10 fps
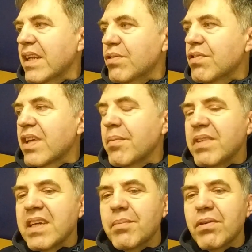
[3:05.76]
do
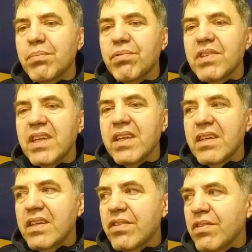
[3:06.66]
something about
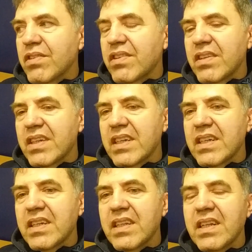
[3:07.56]
bullying. It's not
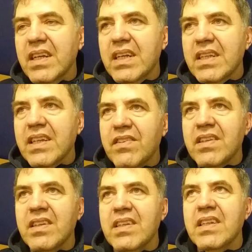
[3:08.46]

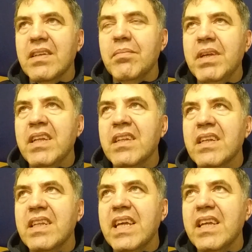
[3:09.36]
doesn't mean
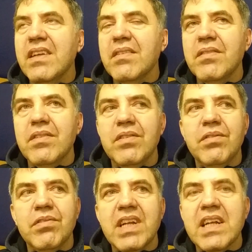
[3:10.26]
they
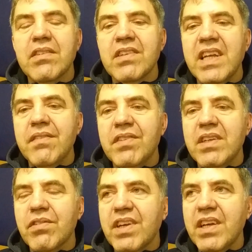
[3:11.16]
do that on
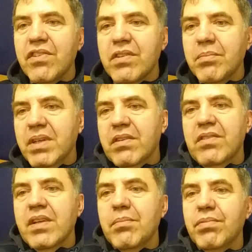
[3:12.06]
every occasion,
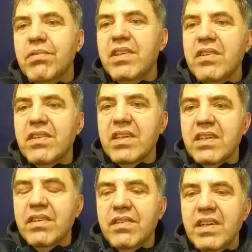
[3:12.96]
because some bullies
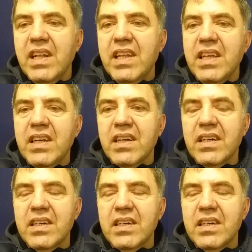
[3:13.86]
are really